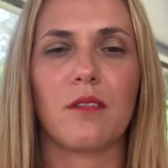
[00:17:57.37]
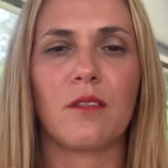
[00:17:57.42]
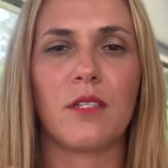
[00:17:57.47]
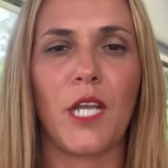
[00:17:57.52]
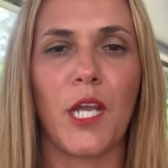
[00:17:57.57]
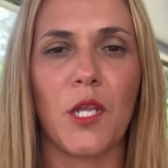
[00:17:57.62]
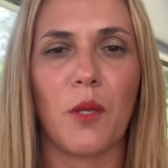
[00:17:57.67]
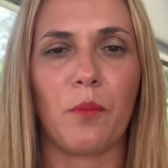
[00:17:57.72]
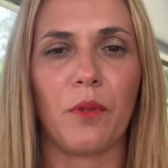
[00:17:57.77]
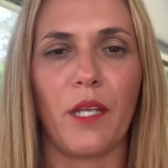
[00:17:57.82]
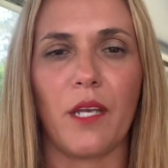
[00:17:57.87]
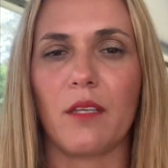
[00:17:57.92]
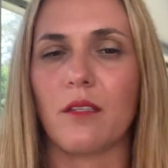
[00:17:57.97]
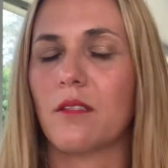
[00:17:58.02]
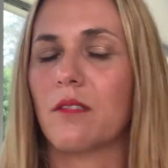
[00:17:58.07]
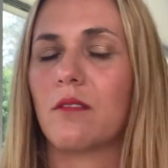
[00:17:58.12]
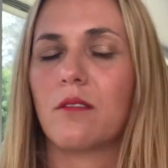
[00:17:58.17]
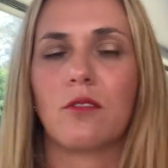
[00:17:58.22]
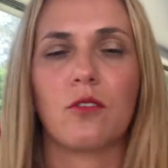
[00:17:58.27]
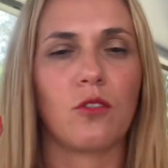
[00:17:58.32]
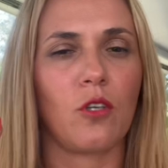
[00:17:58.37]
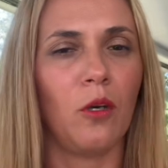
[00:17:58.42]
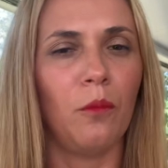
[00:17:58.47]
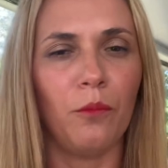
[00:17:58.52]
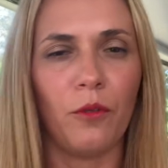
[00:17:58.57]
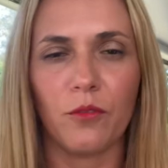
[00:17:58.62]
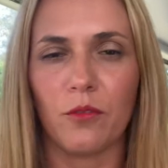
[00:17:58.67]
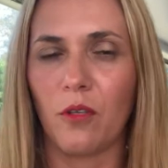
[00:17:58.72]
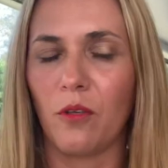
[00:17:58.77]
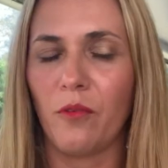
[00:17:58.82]
Stay in your place.
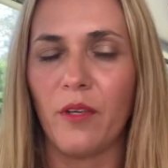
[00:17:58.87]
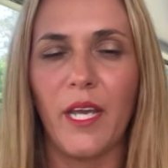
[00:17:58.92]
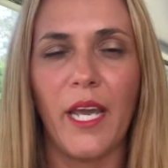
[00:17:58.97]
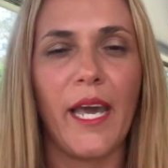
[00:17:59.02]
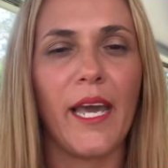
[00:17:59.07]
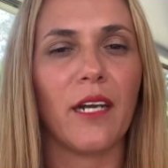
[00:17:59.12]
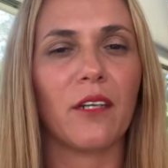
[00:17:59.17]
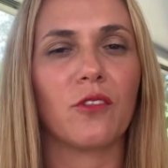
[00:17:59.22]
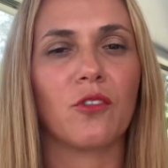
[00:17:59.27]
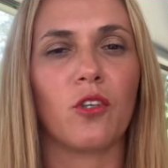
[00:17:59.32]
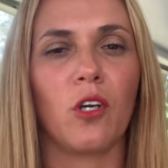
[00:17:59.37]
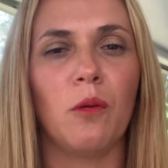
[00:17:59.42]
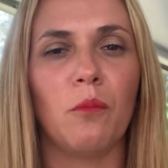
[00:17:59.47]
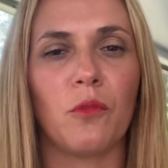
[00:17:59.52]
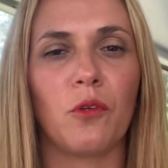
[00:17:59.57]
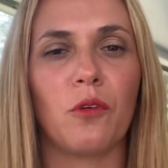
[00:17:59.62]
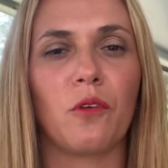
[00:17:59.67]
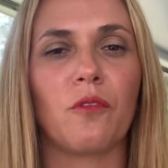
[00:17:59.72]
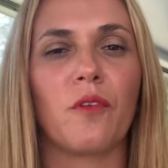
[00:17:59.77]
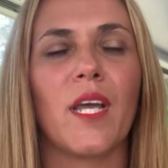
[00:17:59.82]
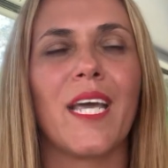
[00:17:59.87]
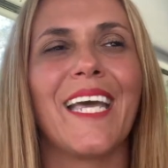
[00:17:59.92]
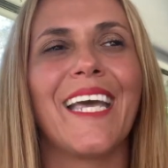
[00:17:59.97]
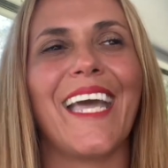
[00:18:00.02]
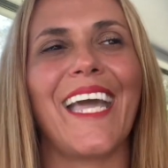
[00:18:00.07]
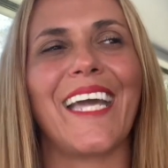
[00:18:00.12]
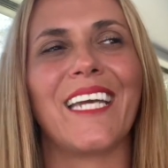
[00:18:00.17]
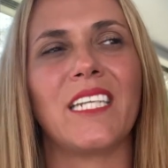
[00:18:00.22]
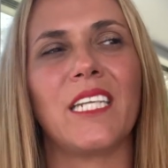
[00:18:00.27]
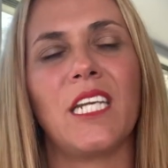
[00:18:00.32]
Don't react. Don't move.
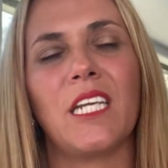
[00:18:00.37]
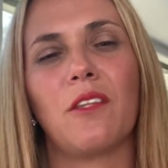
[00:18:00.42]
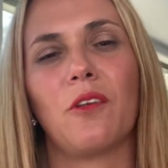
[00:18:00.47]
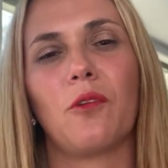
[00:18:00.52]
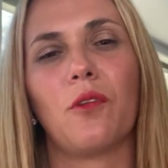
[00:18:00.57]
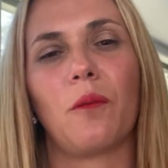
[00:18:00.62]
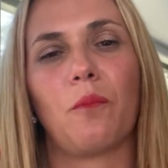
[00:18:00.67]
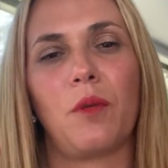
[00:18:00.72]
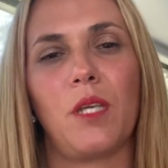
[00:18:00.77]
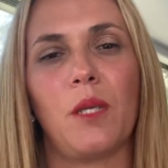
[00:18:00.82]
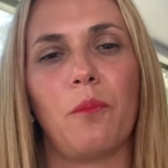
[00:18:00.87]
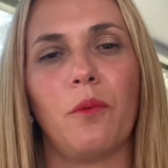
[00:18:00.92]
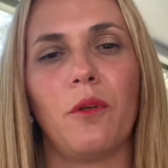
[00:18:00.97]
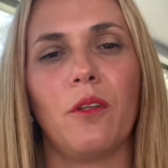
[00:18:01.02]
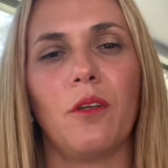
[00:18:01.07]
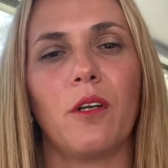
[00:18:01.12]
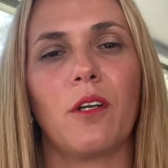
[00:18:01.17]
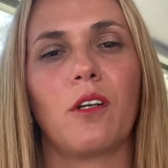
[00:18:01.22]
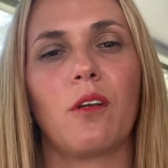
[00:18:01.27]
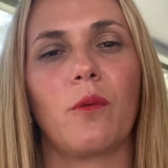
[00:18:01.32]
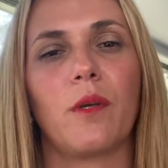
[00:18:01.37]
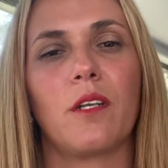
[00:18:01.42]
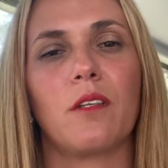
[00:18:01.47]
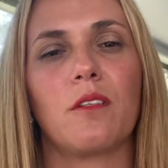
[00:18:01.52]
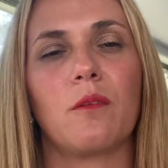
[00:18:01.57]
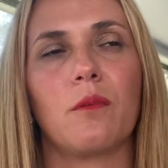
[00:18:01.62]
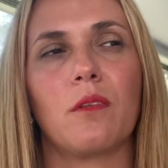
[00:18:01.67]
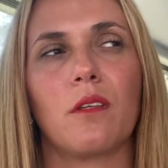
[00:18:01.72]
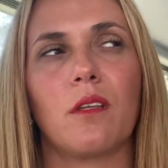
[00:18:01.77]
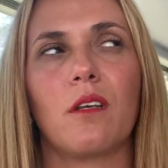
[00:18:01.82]
And either the people are going
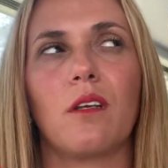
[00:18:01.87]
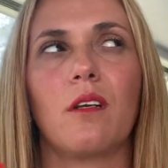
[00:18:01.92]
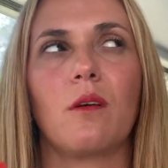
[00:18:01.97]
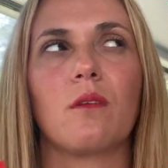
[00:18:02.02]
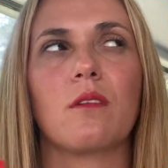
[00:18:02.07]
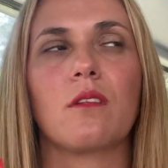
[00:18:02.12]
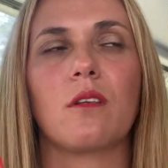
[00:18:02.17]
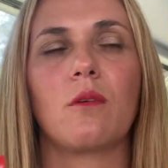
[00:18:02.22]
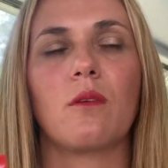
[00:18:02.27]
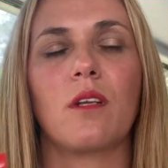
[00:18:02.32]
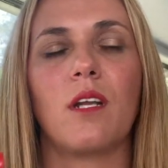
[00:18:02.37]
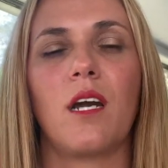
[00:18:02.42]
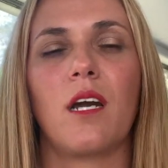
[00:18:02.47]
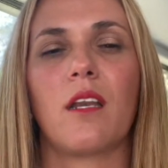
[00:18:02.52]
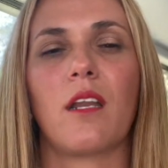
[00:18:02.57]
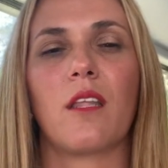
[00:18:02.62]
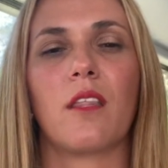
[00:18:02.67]
to be like, oh, what's going on?